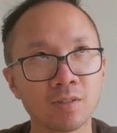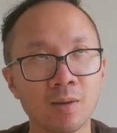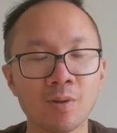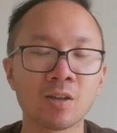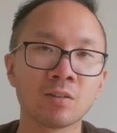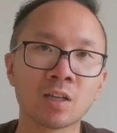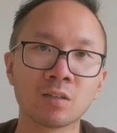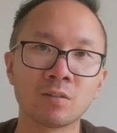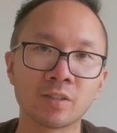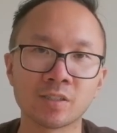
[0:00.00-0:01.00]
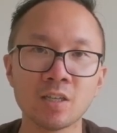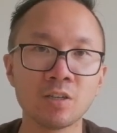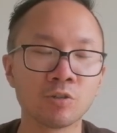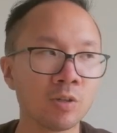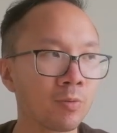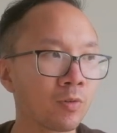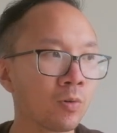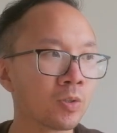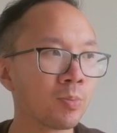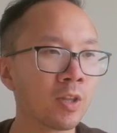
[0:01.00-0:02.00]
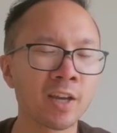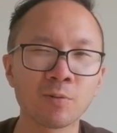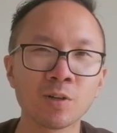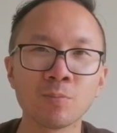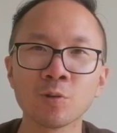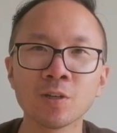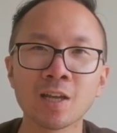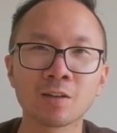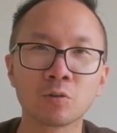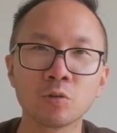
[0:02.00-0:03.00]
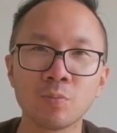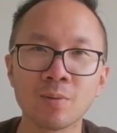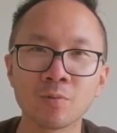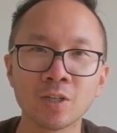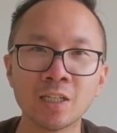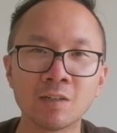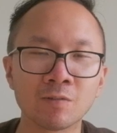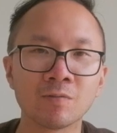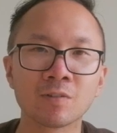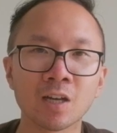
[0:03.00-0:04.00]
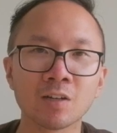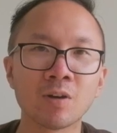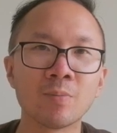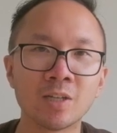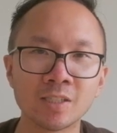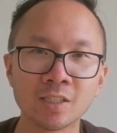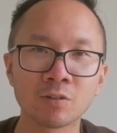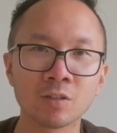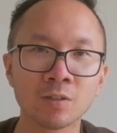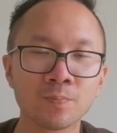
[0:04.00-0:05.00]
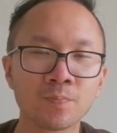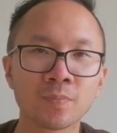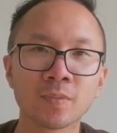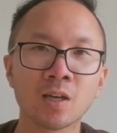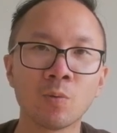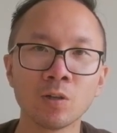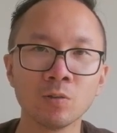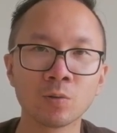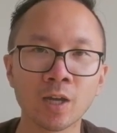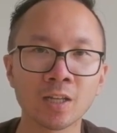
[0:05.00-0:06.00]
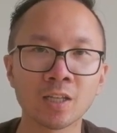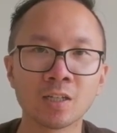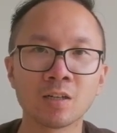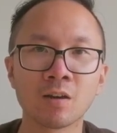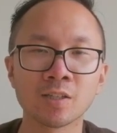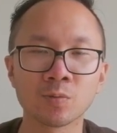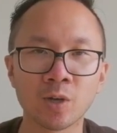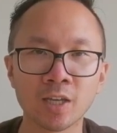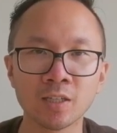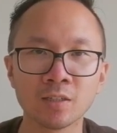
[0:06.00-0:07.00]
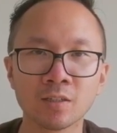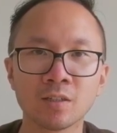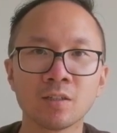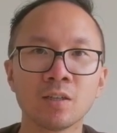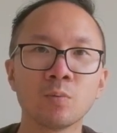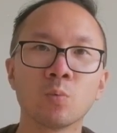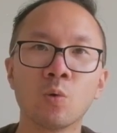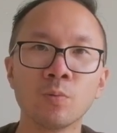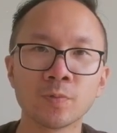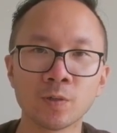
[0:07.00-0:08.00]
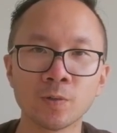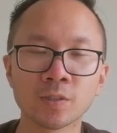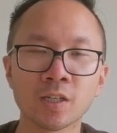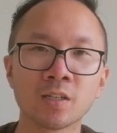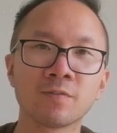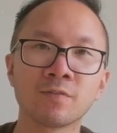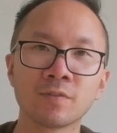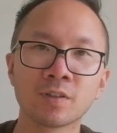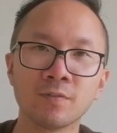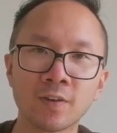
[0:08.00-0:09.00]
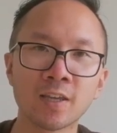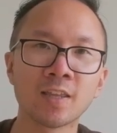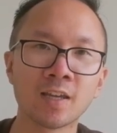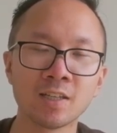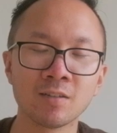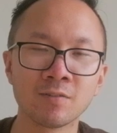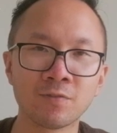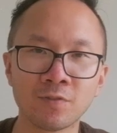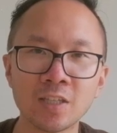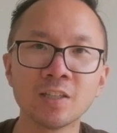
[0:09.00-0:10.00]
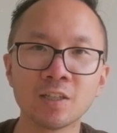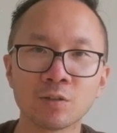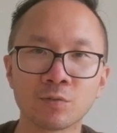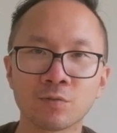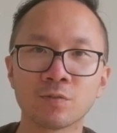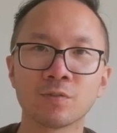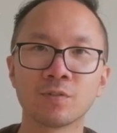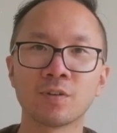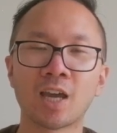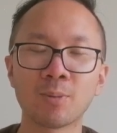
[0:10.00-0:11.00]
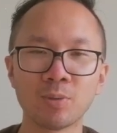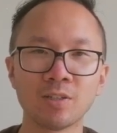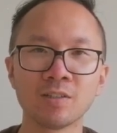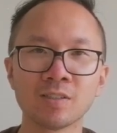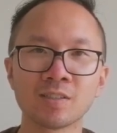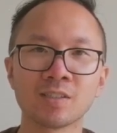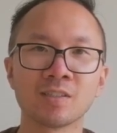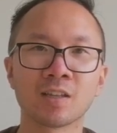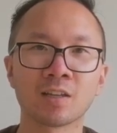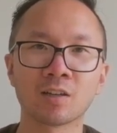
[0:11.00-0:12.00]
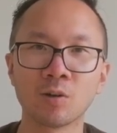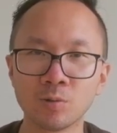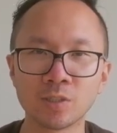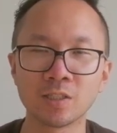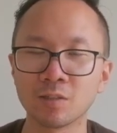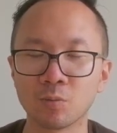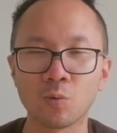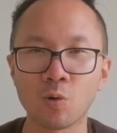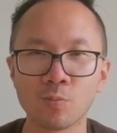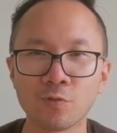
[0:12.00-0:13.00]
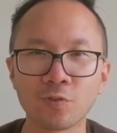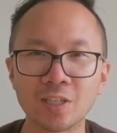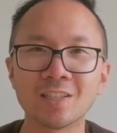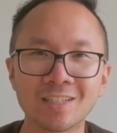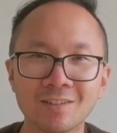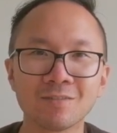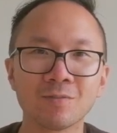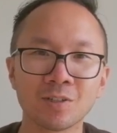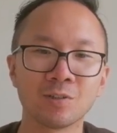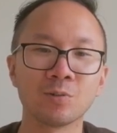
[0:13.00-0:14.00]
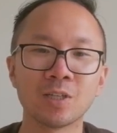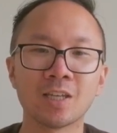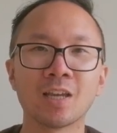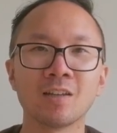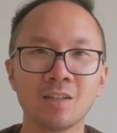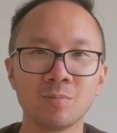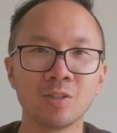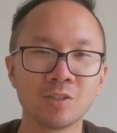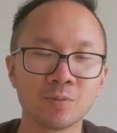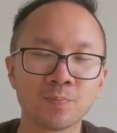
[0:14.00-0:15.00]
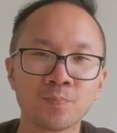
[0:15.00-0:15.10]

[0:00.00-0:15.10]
I'm out like on a skiing trip, of course, but like when I'm looking at a good memory or kind of reminiscing on it, I want to look at it in a nice way, and warm tones kind of convey that feeling of happiness and like a cozy little warm feeling when you're looking at an image.